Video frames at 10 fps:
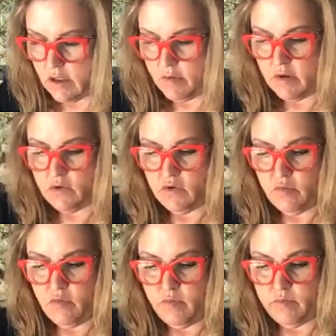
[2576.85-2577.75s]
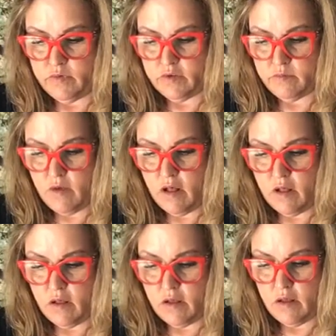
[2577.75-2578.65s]
I'm going to do a
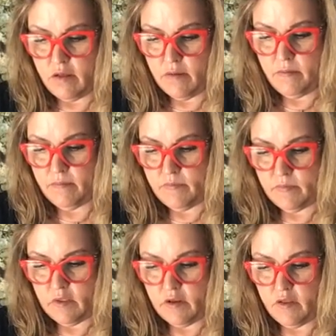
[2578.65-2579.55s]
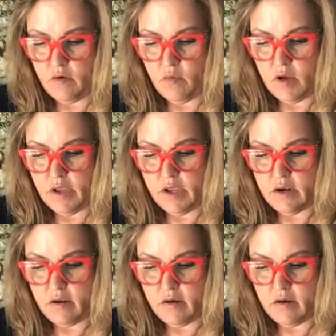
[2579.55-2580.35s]
small, another white,